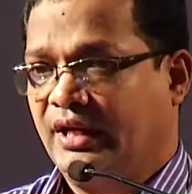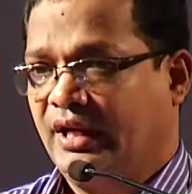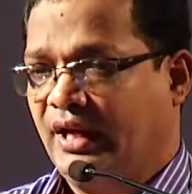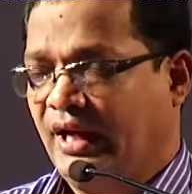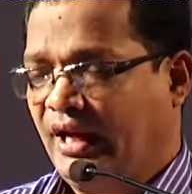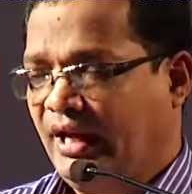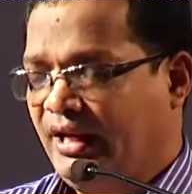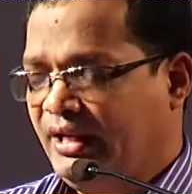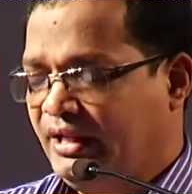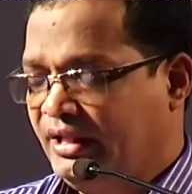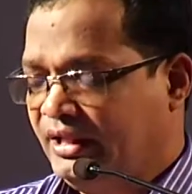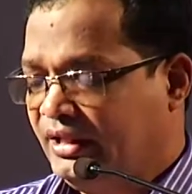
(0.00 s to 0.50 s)

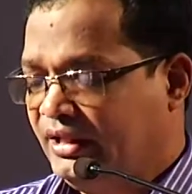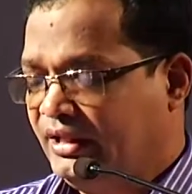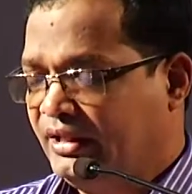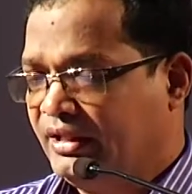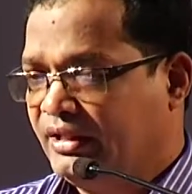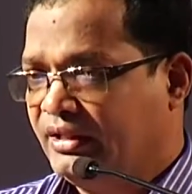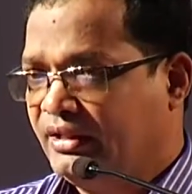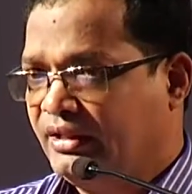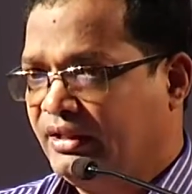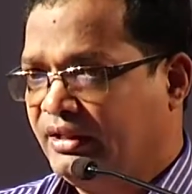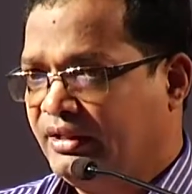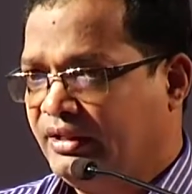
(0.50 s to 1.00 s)
and
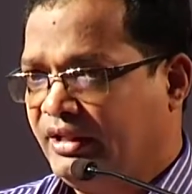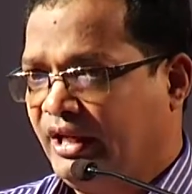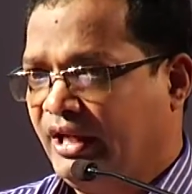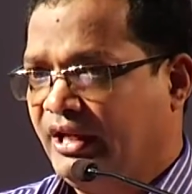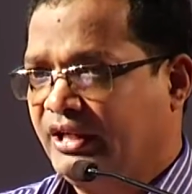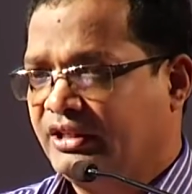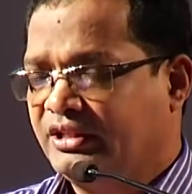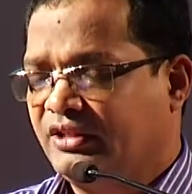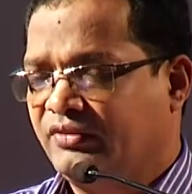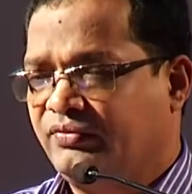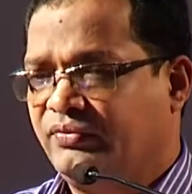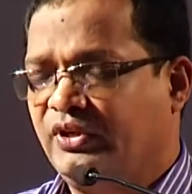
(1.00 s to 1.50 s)

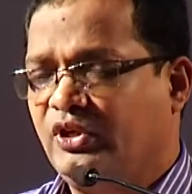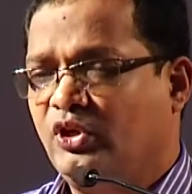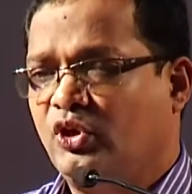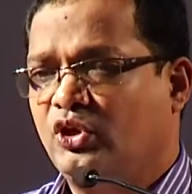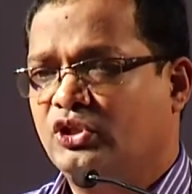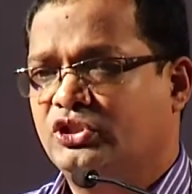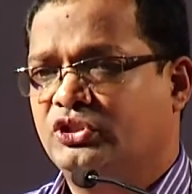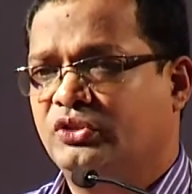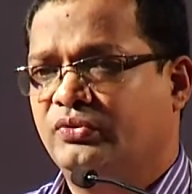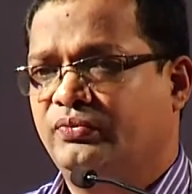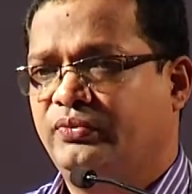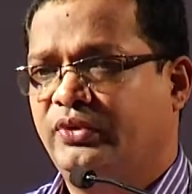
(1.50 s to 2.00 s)
take the
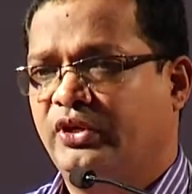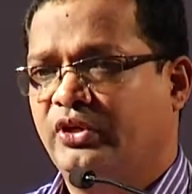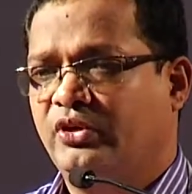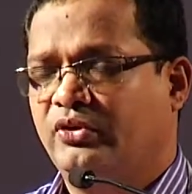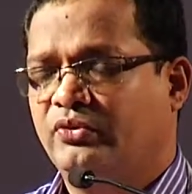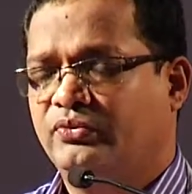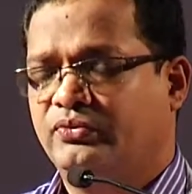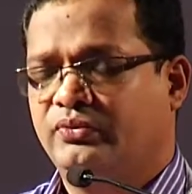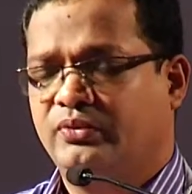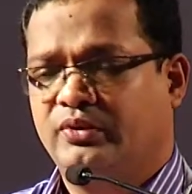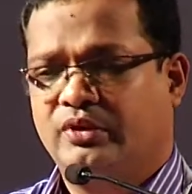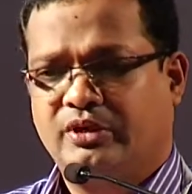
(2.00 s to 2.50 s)
philosophy of